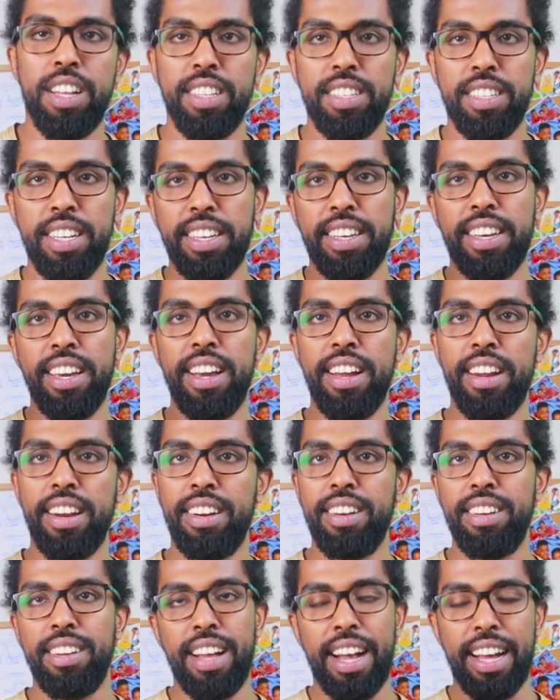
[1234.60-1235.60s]
Take
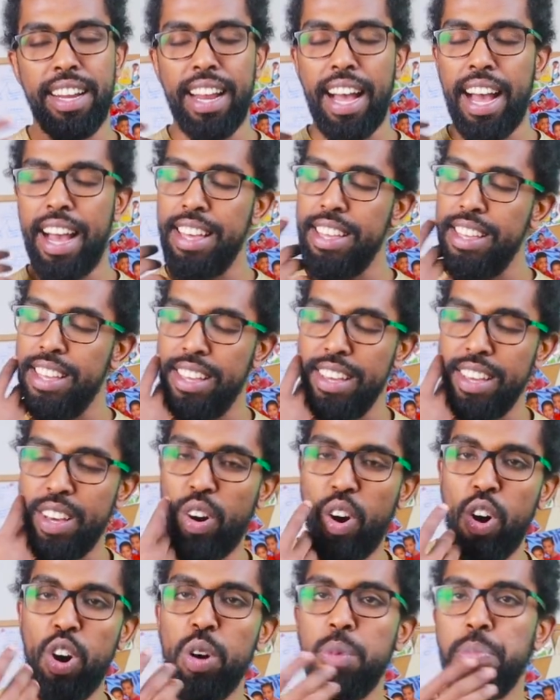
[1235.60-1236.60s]
care. And I
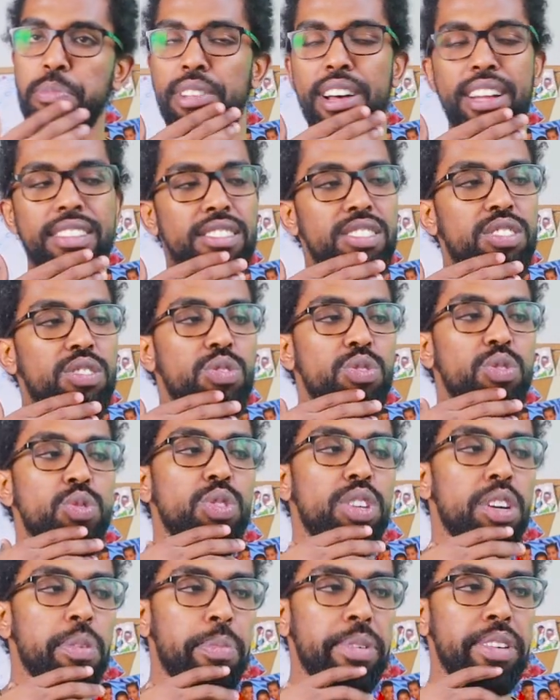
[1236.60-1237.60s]
hope that this new
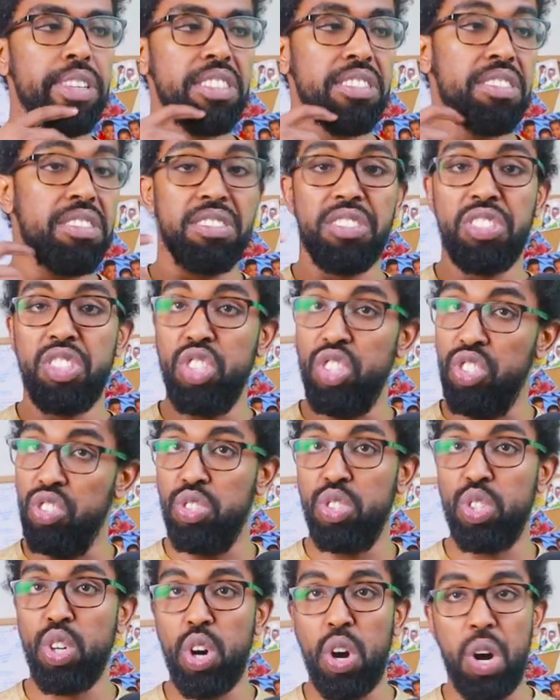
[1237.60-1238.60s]
year brings
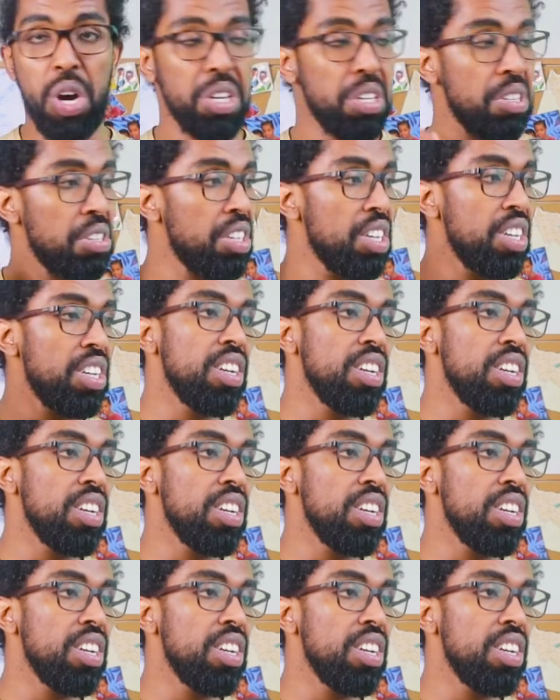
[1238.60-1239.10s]
joy,